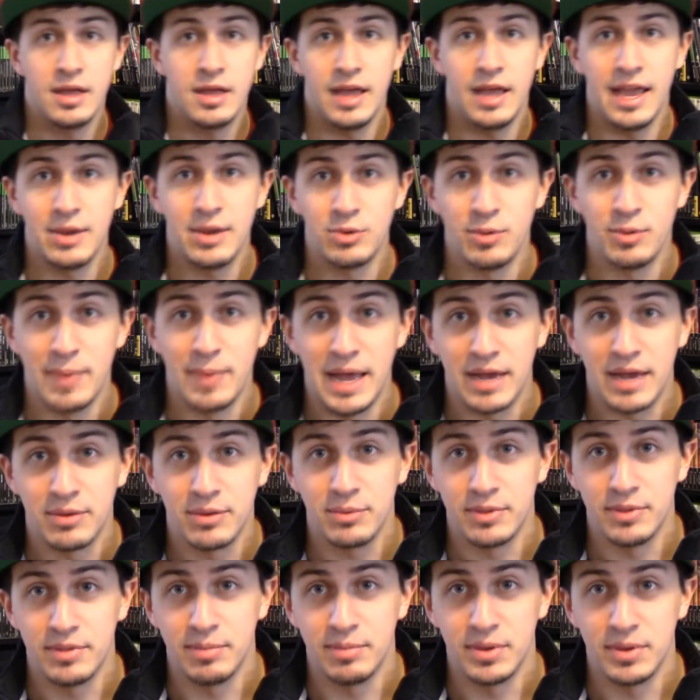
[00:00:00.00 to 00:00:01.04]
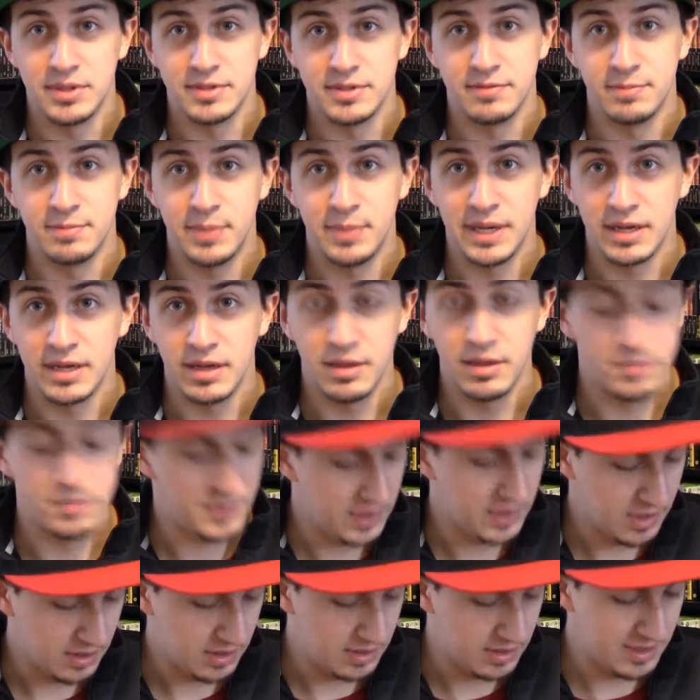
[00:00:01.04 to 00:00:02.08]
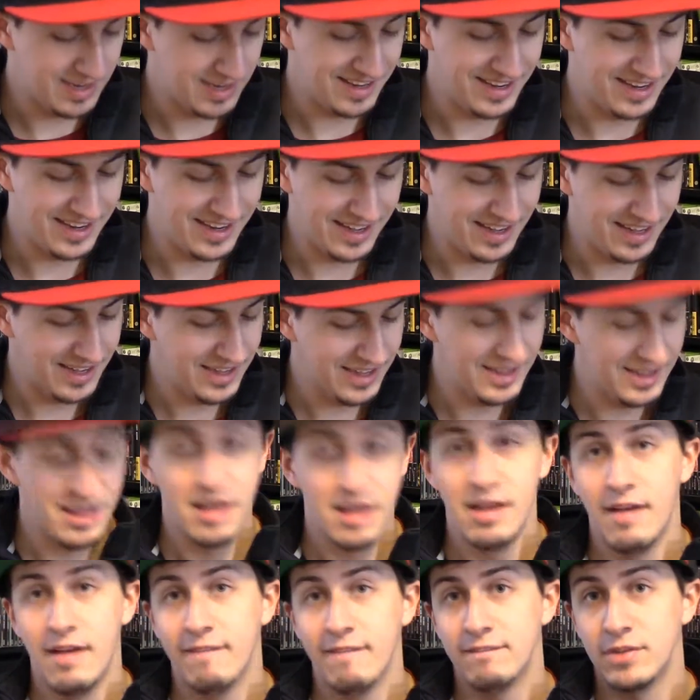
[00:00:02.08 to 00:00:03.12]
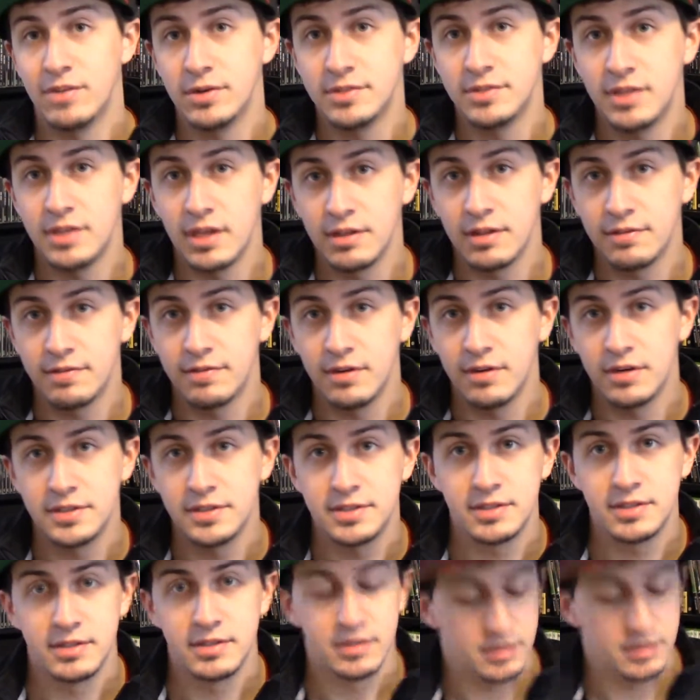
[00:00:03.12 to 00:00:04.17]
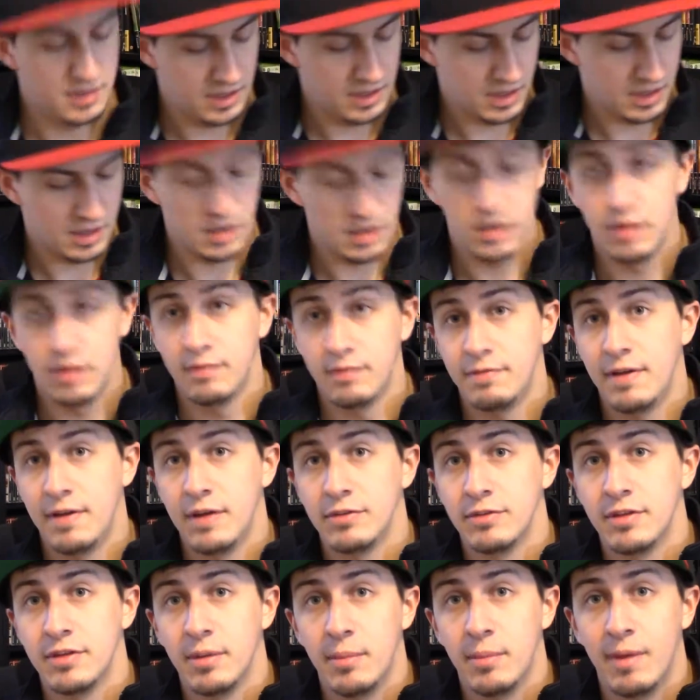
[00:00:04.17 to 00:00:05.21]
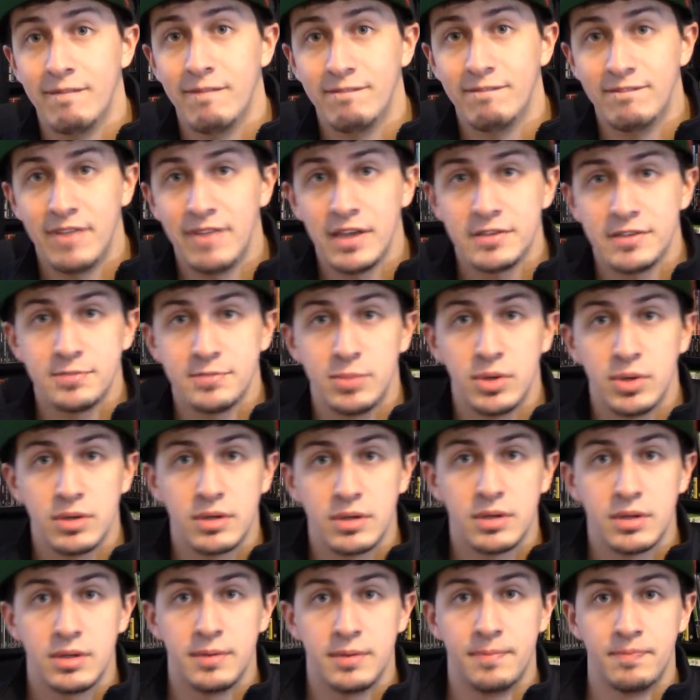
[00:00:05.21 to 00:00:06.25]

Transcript: And we're back with a bunch of pickups here today. First things first, found something on Facebook.